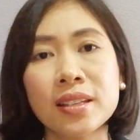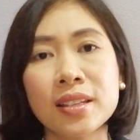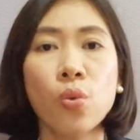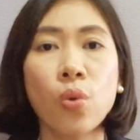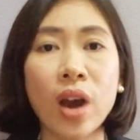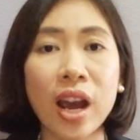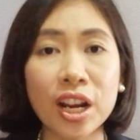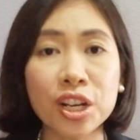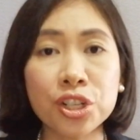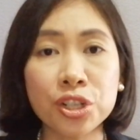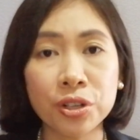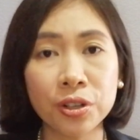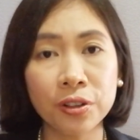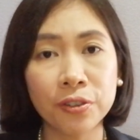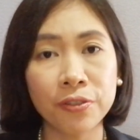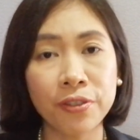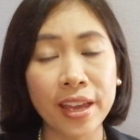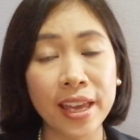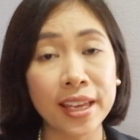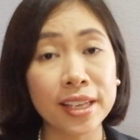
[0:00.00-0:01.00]
Wash your
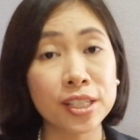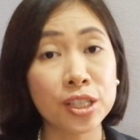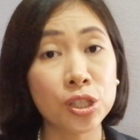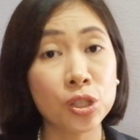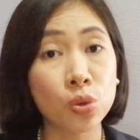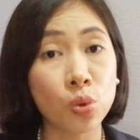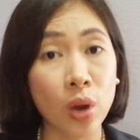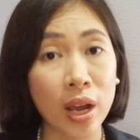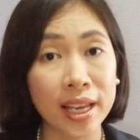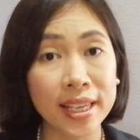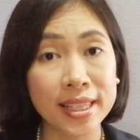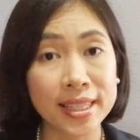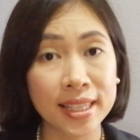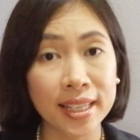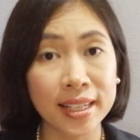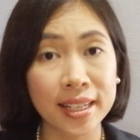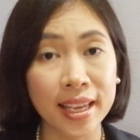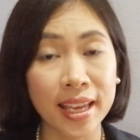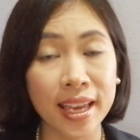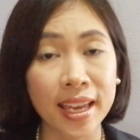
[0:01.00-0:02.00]
face twice
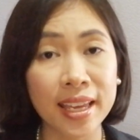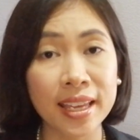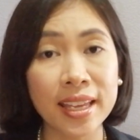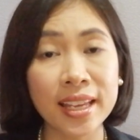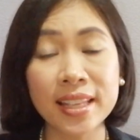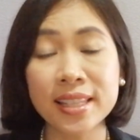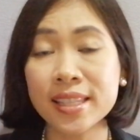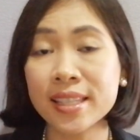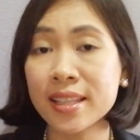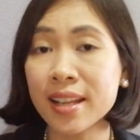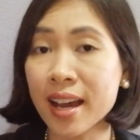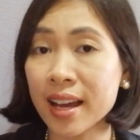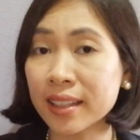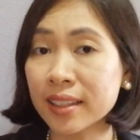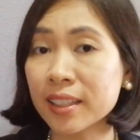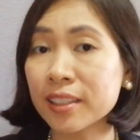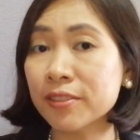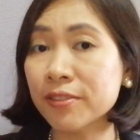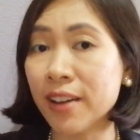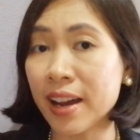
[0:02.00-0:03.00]
a day. It's
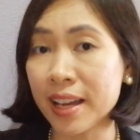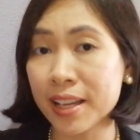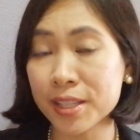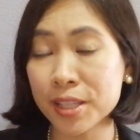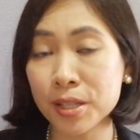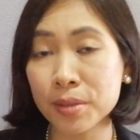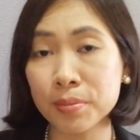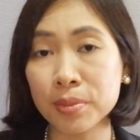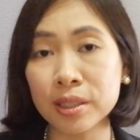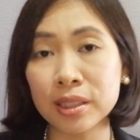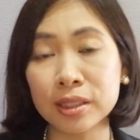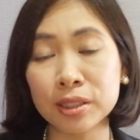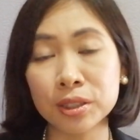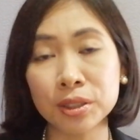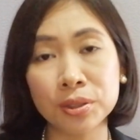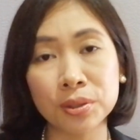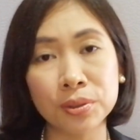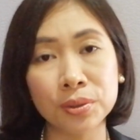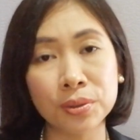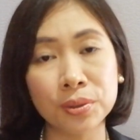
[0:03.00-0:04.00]
not advisable
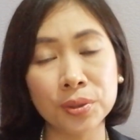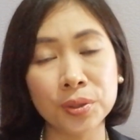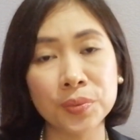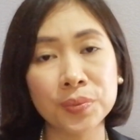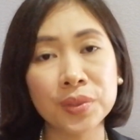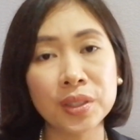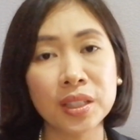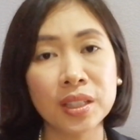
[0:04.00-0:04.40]
to